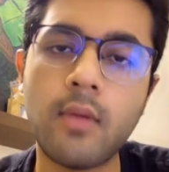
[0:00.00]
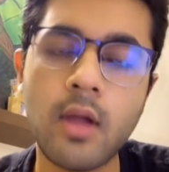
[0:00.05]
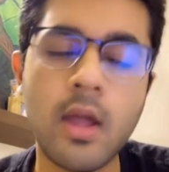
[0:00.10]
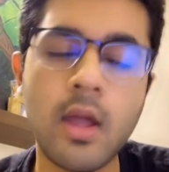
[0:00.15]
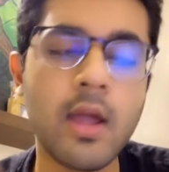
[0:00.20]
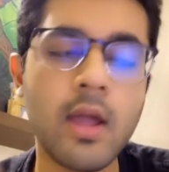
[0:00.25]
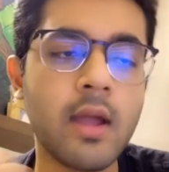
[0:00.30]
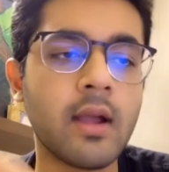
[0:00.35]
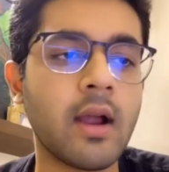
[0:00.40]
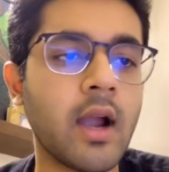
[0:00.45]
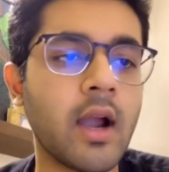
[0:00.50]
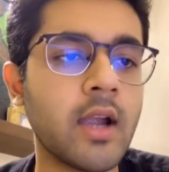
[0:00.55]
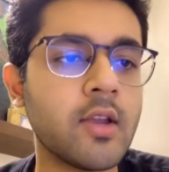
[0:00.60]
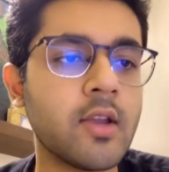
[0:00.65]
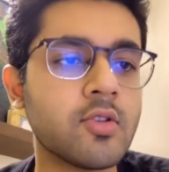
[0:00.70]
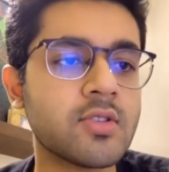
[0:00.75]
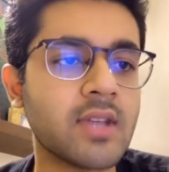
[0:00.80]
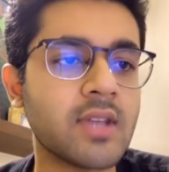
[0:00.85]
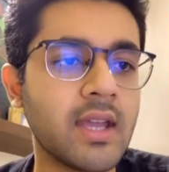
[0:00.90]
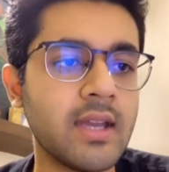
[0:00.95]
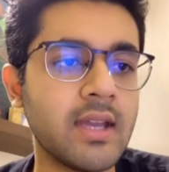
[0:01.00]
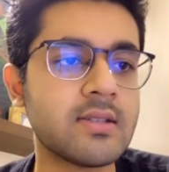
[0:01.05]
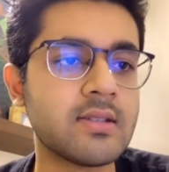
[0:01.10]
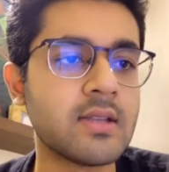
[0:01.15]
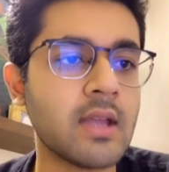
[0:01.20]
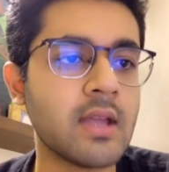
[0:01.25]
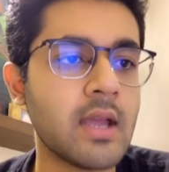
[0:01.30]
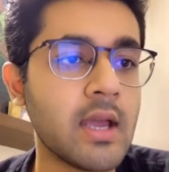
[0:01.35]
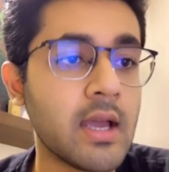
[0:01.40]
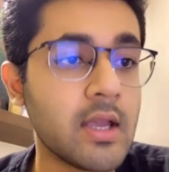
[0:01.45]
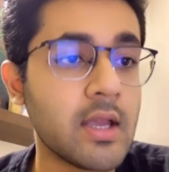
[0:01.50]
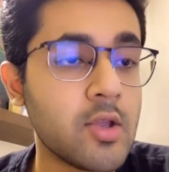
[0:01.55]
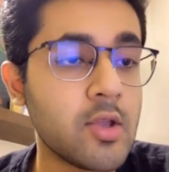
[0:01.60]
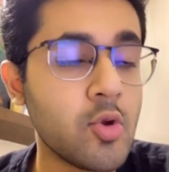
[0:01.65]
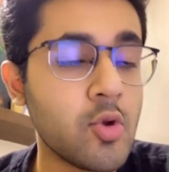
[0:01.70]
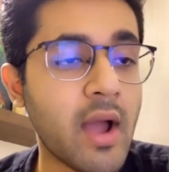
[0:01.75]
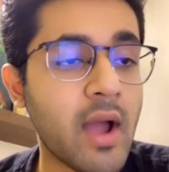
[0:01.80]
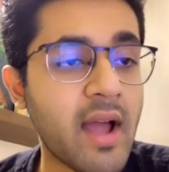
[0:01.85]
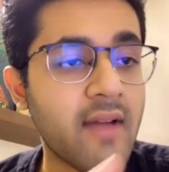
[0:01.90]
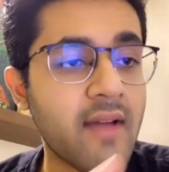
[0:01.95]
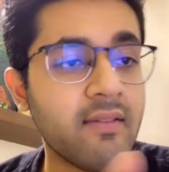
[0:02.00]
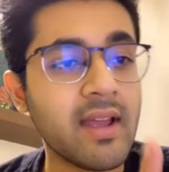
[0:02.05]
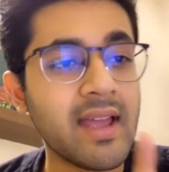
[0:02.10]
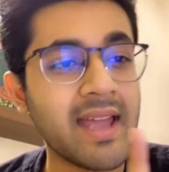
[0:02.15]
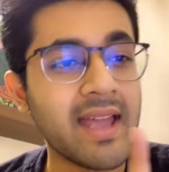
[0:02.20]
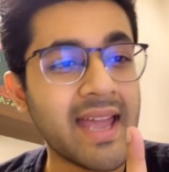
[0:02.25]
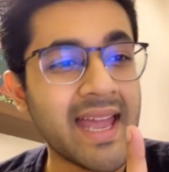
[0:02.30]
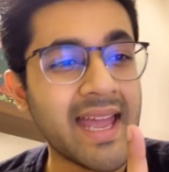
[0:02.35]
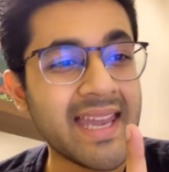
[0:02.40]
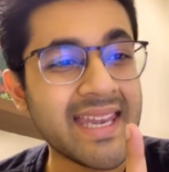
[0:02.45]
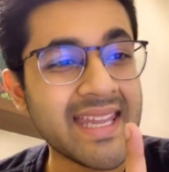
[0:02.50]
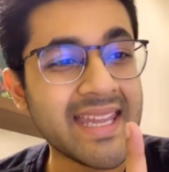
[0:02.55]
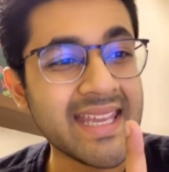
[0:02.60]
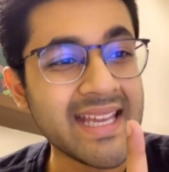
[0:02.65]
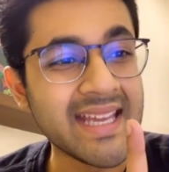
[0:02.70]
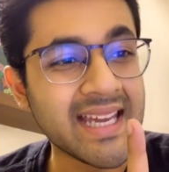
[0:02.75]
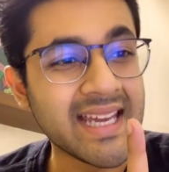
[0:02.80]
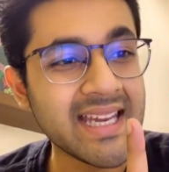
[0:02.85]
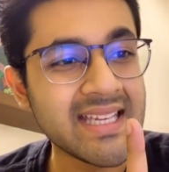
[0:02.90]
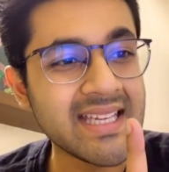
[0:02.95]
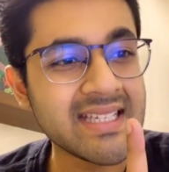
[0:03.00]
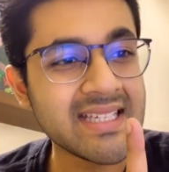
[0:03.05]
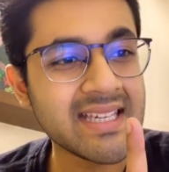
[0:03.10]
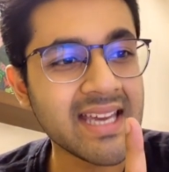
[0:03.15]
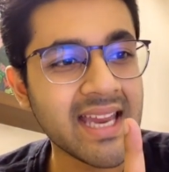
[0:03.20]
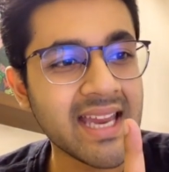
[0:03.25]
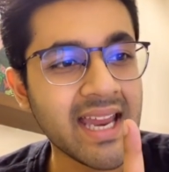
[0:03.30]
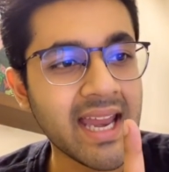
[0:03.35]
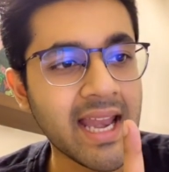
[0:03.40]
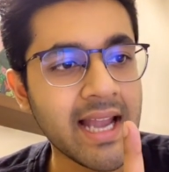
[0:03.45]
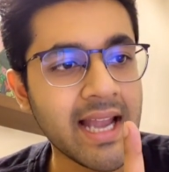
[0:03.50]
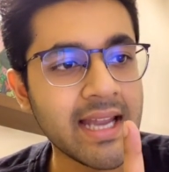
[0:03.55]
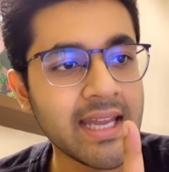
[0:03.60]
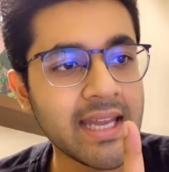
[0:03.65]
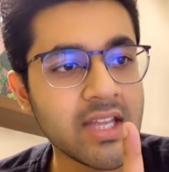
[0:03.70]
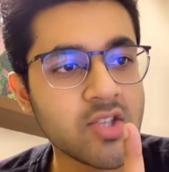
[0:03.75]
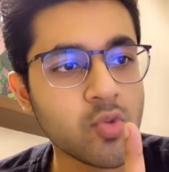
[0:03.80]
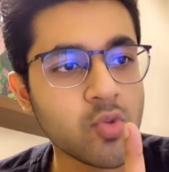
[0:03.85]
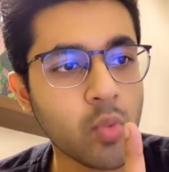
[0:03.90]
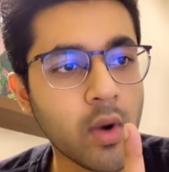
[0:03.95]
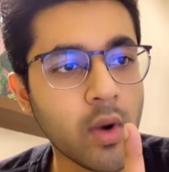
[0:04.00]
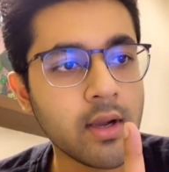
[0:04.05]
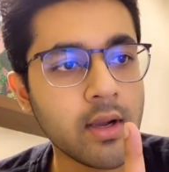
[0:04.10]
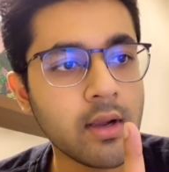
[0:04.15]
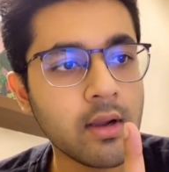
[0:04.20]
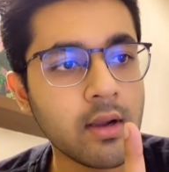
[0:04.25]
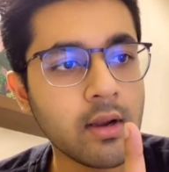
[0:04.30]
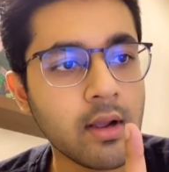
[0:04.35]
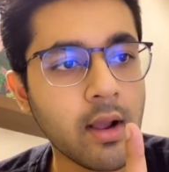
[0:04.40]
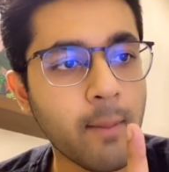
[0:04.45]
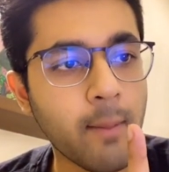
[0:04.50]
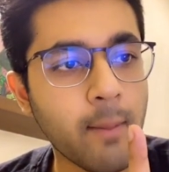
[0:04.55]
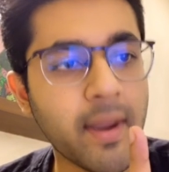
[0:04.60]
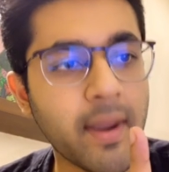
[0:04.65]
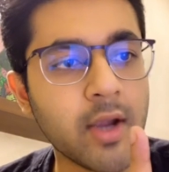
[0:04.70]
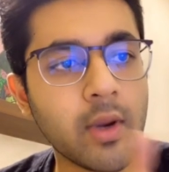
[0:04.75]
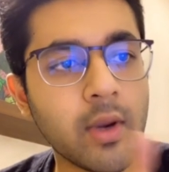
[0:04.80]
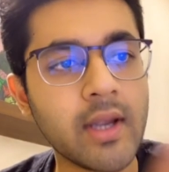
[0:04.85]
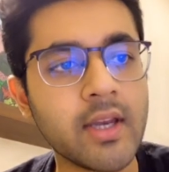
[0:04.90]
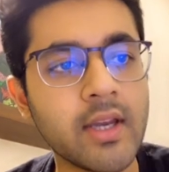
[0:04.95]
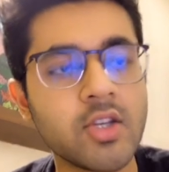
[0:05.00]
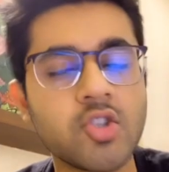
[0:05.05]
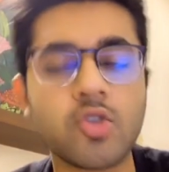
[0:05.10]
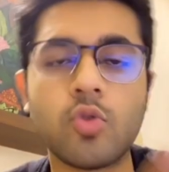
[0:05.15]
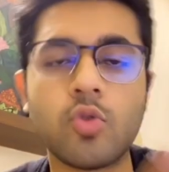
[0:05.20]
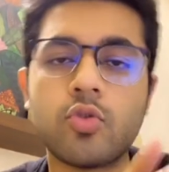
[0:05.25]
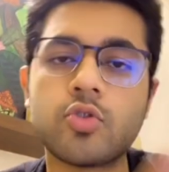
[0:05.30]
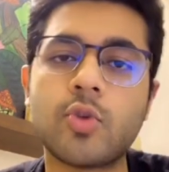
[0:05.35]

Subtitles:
cardiocytes, you have an increased LDH1 compared to LDH2.